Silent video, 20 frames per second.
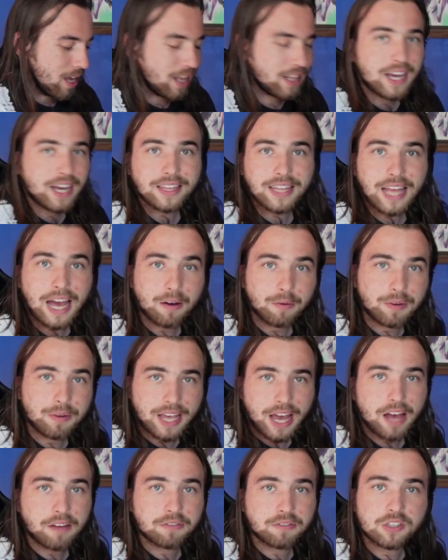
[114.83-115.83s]
And yeah, now we
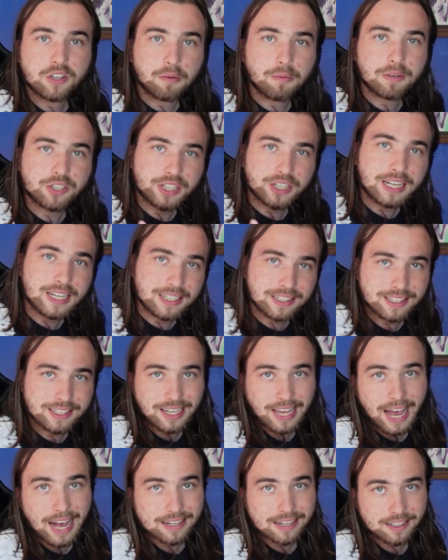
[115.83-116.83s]
have so much
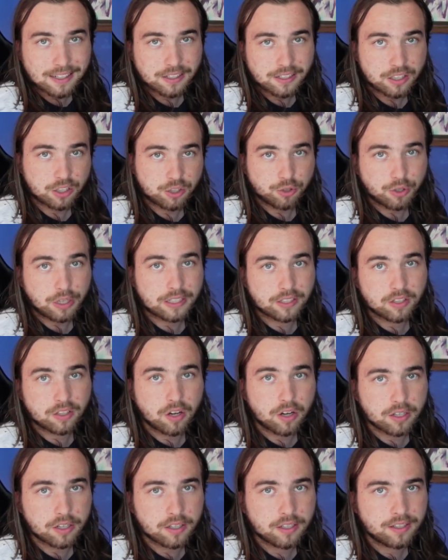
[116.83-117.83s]
easy access to
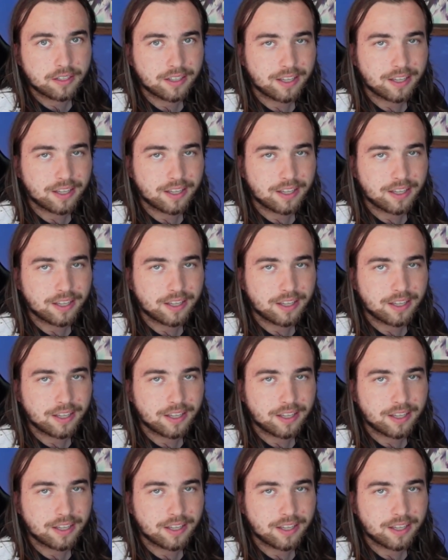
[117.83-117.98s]
Trickstar,